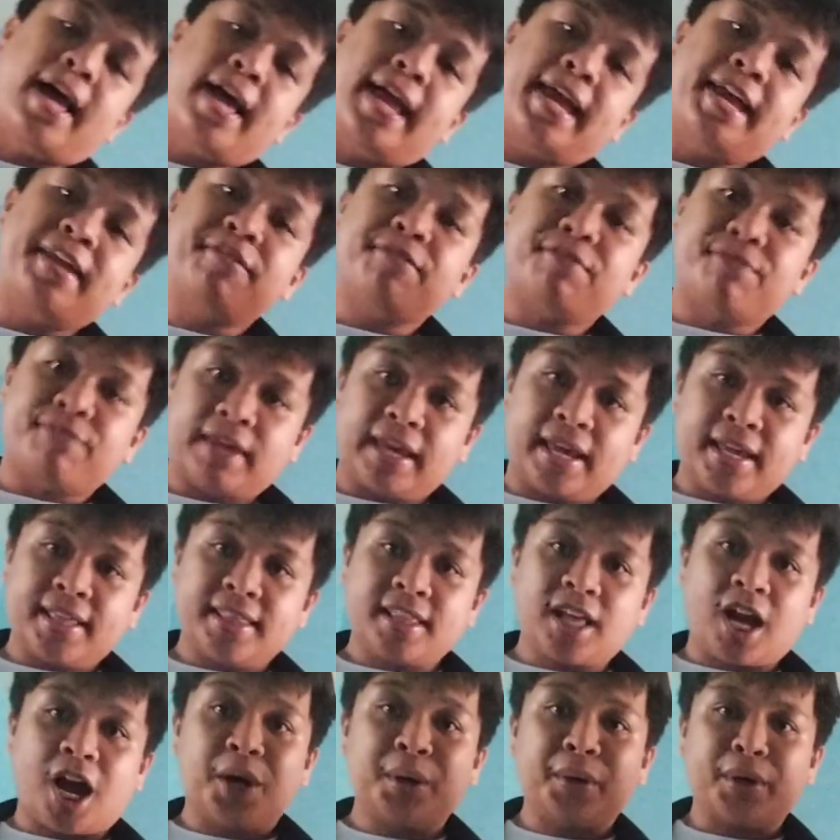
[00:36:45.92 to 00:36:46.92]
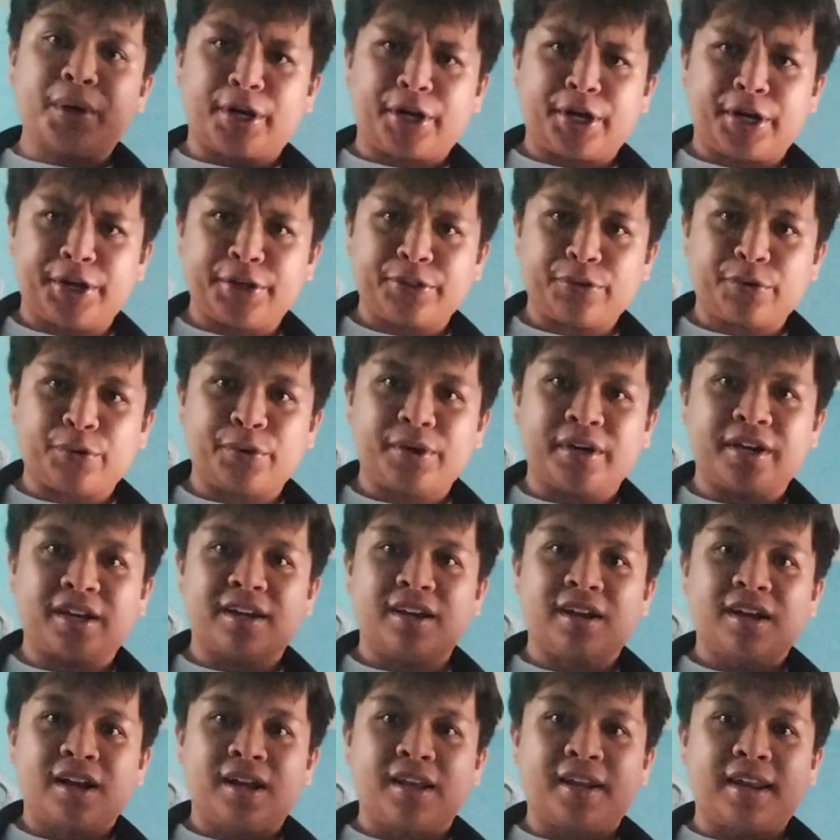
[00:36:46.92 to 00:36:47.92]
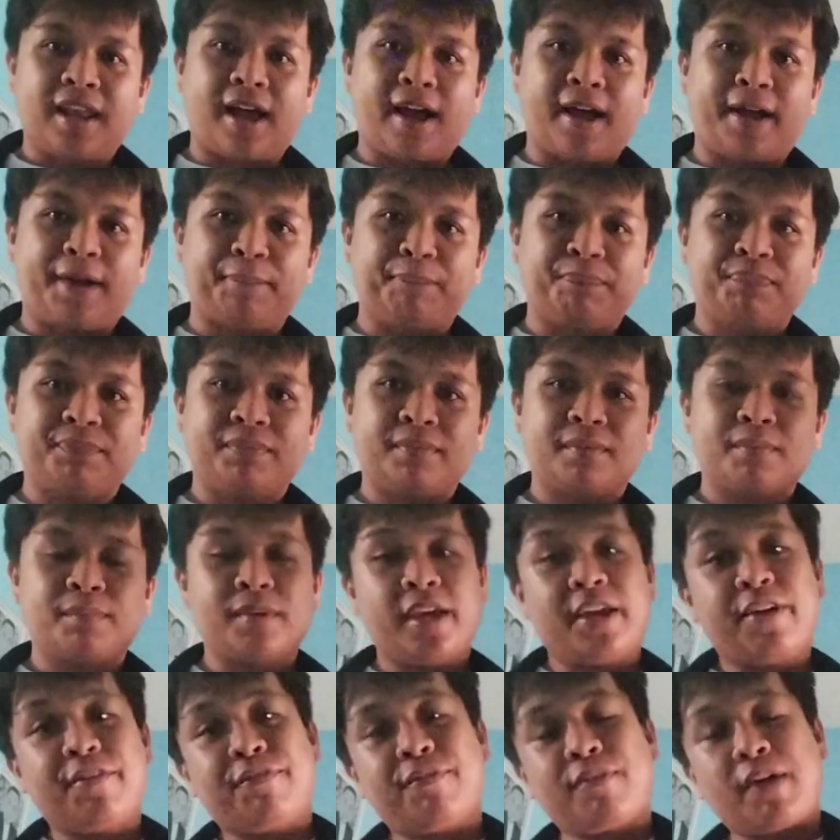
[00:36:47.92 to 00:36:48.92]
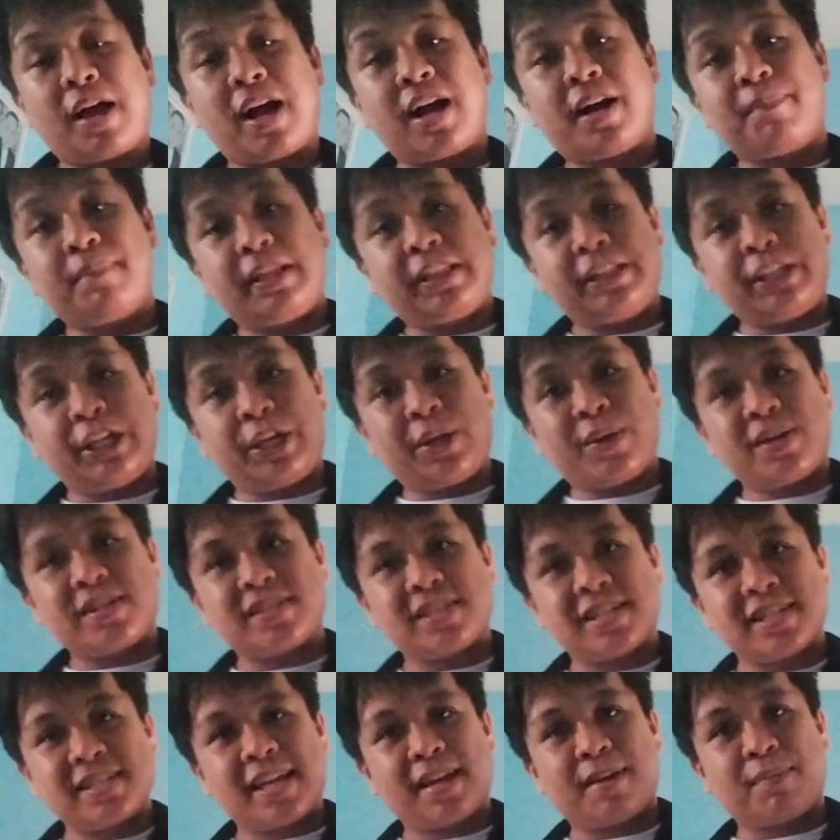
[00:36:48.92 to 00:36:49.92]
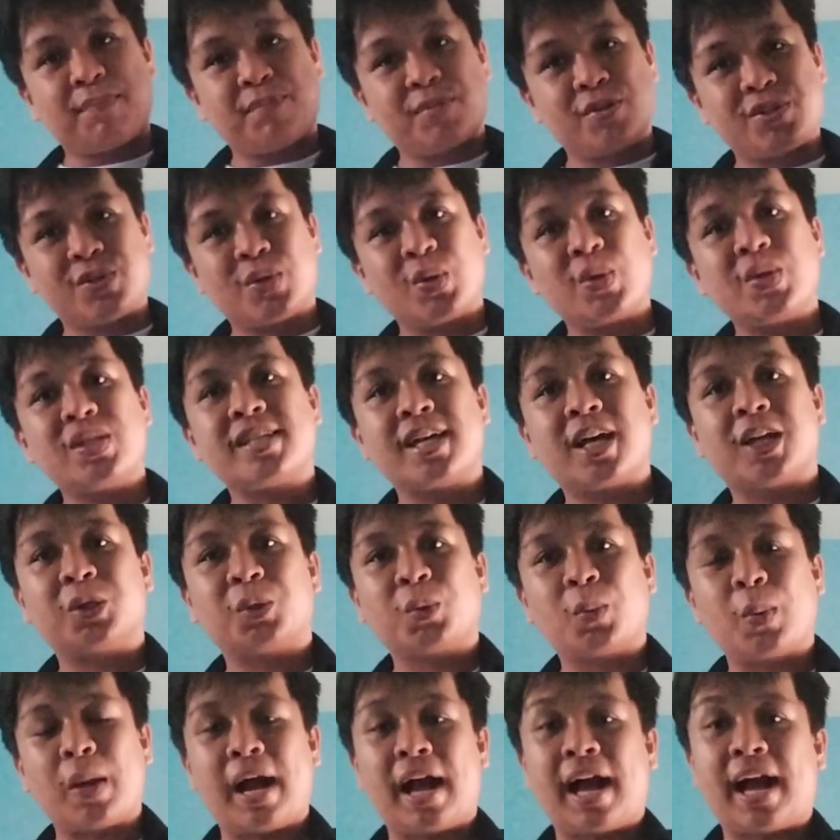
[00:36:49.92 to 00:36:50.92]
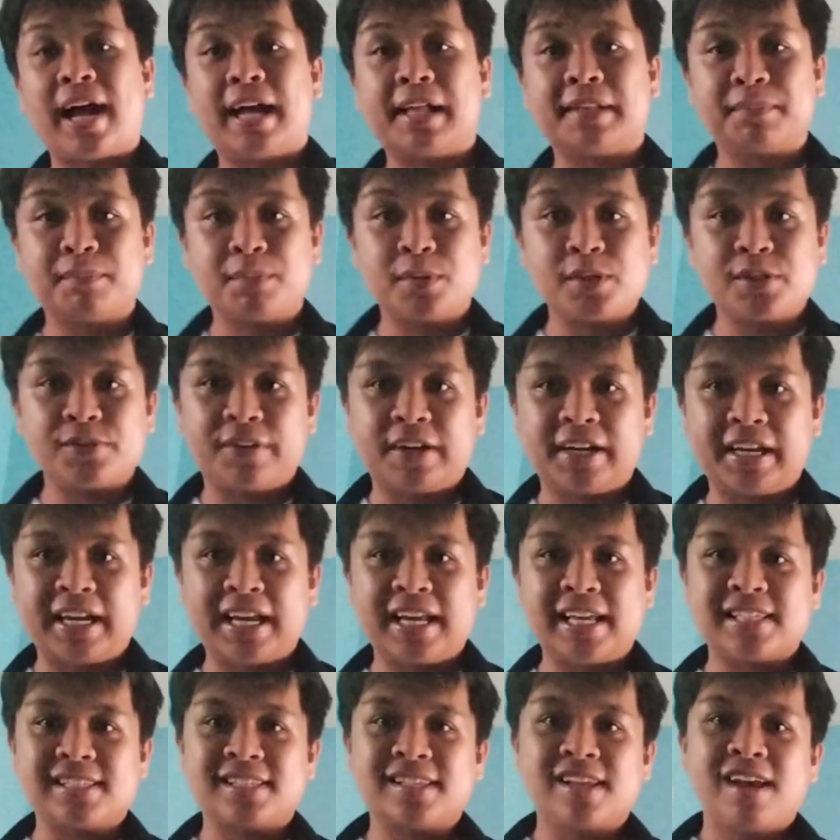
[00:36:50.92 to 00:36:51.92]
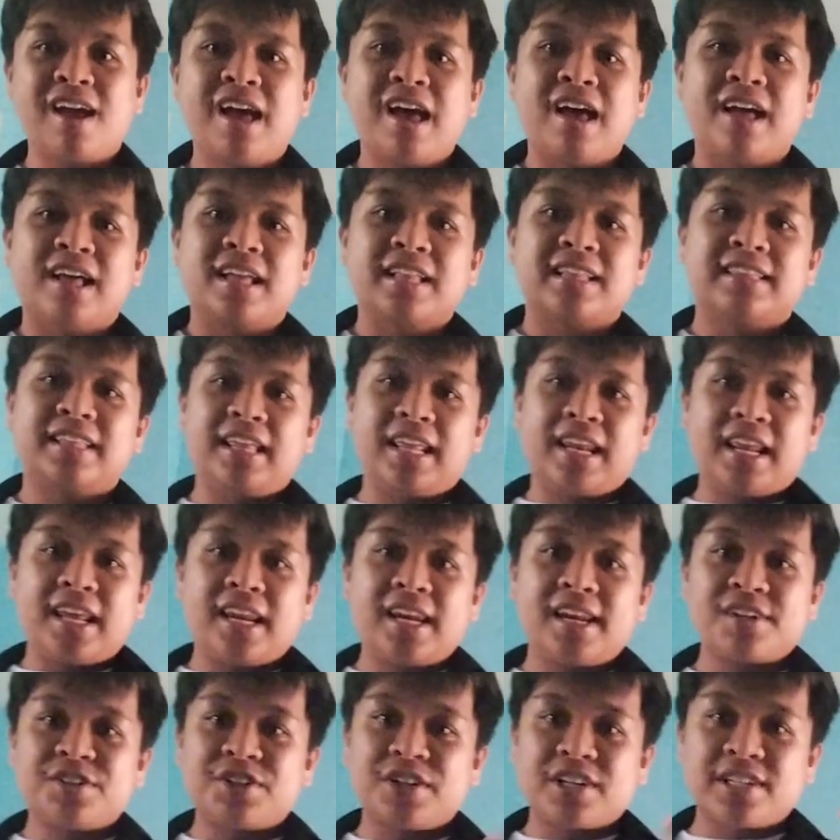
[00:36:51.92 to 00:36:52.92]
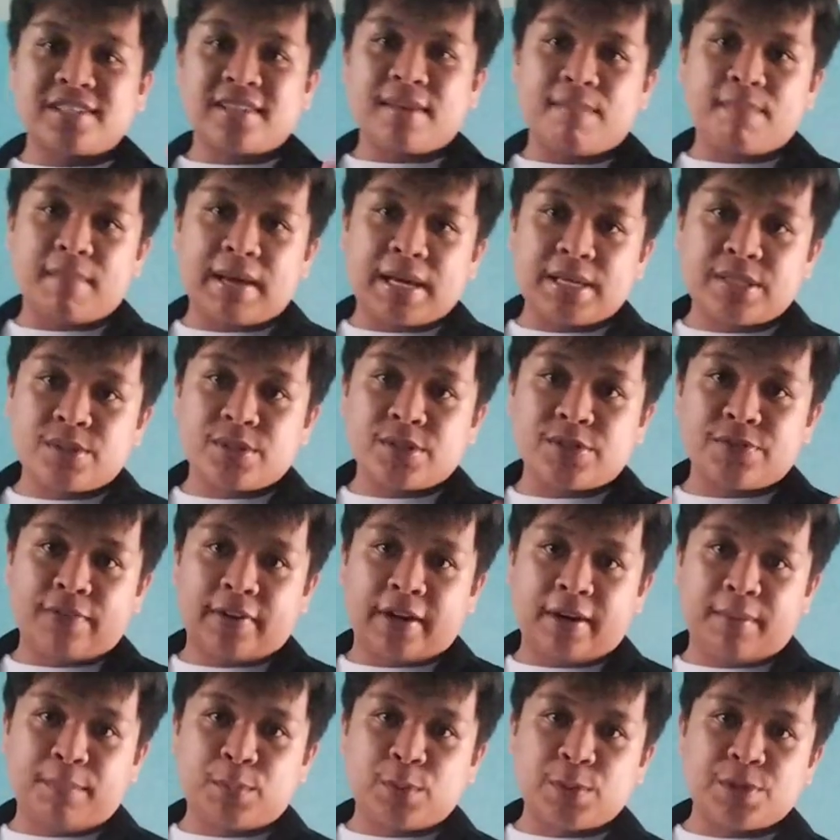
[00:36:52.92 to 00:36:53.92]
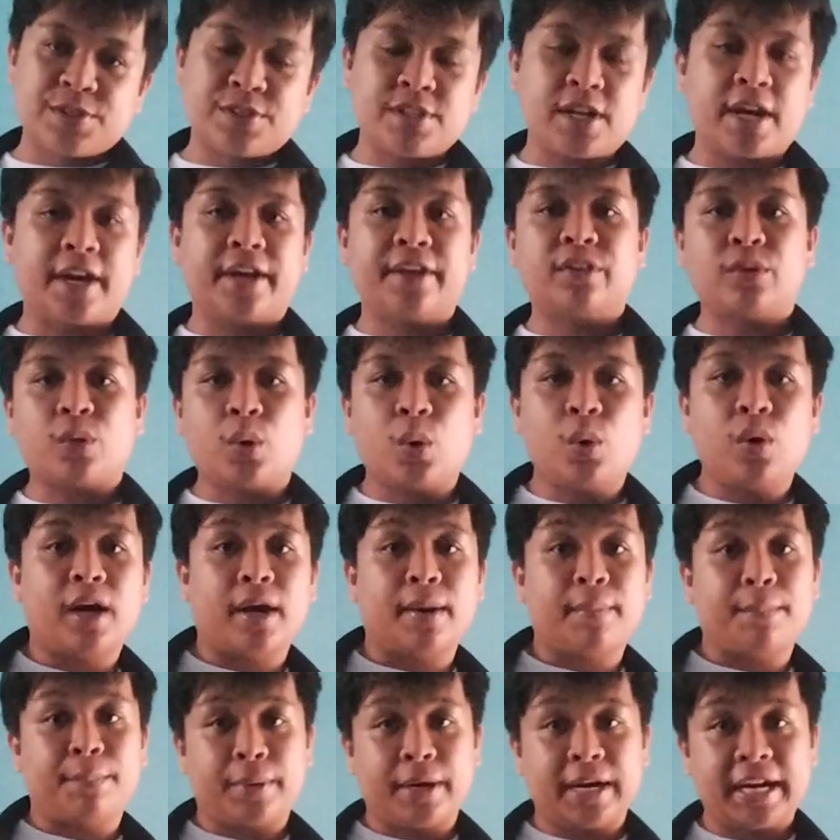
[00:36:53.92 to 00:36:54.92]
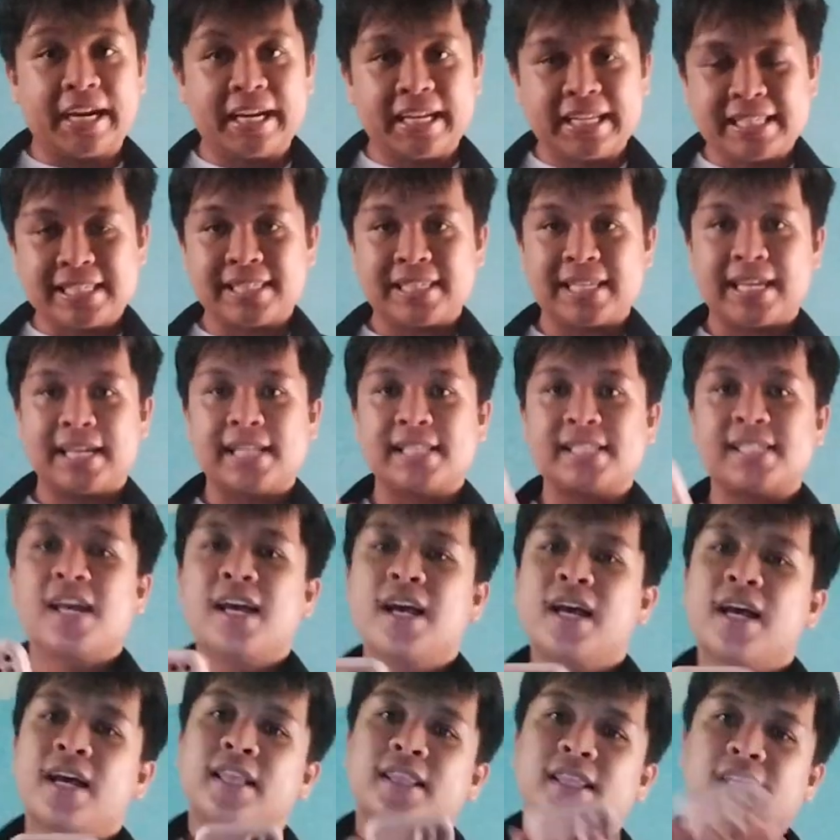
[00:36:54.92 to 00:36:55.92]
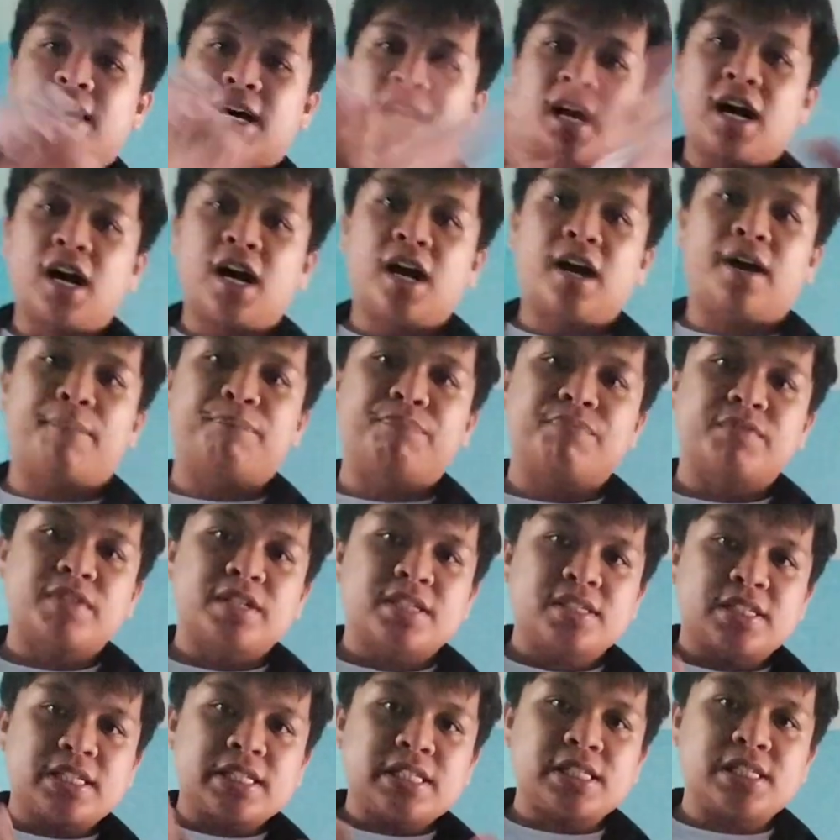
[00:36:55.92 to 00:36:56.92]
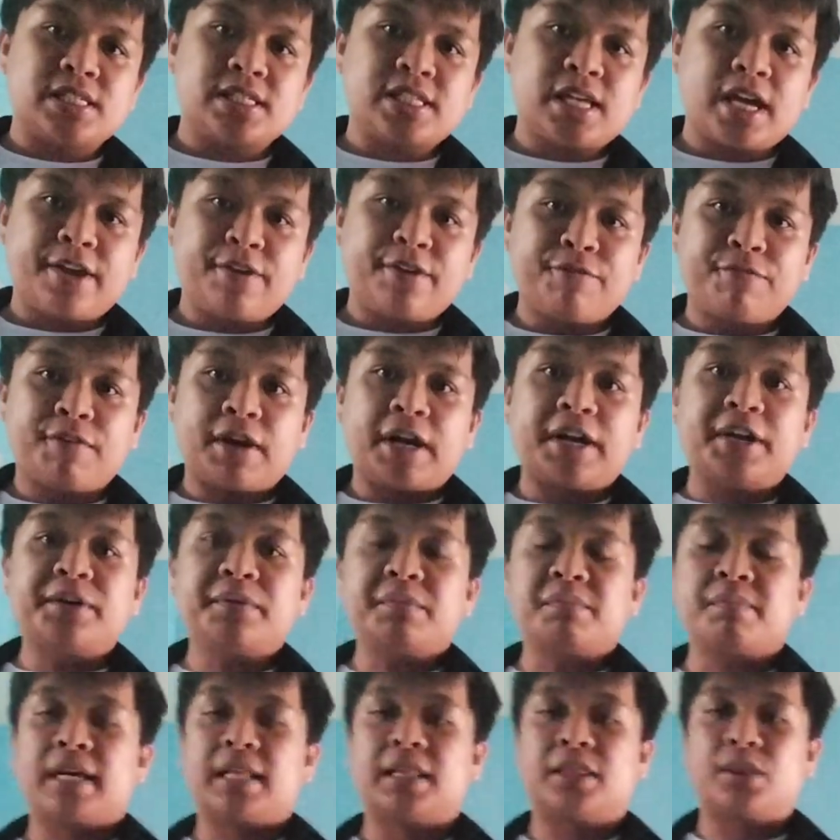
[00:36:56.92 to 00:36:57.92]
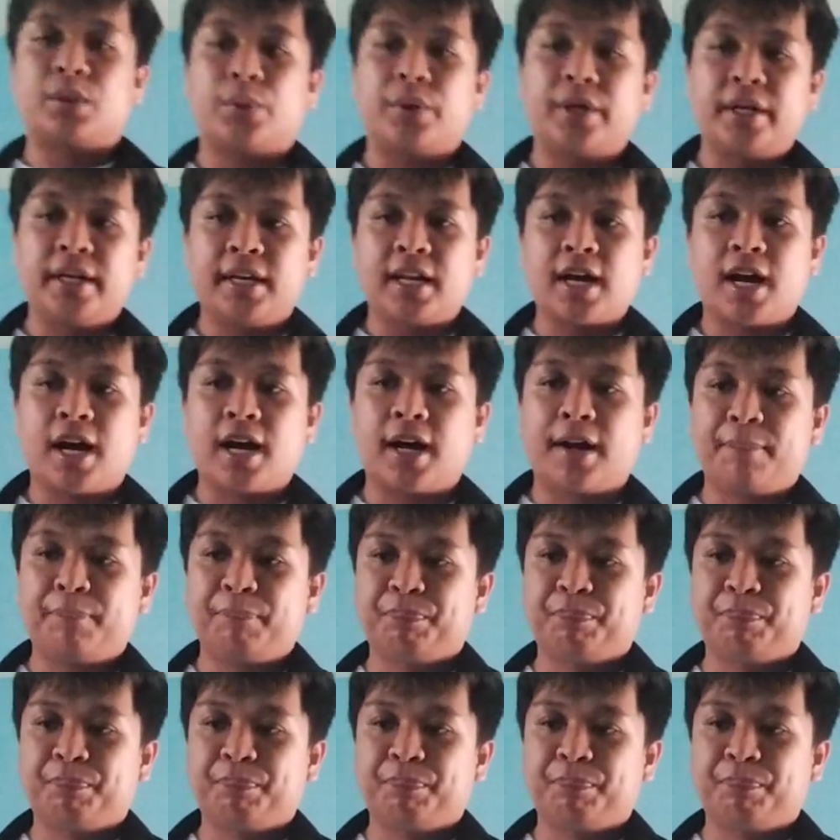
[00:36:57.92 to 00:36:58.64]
invade our Earth, or if ang meteors is like musul sa atong atmosphere, is diri na siya sa mesosphere mo start o ka-brain, since the environment or the